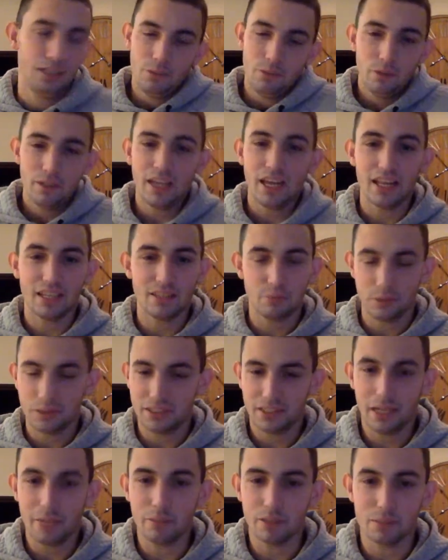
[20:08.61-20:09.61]
Well, yeah, that's what
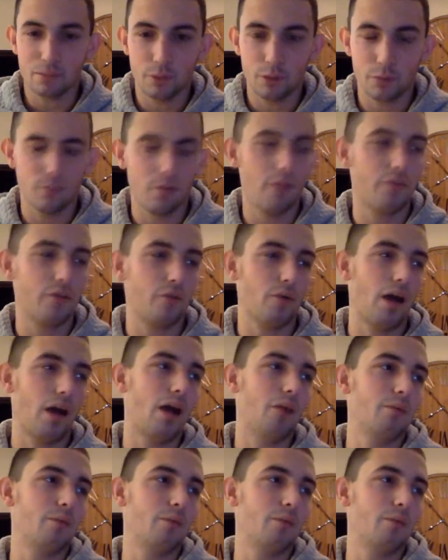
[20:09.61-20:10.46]
his name is, Bills Mafia Rob.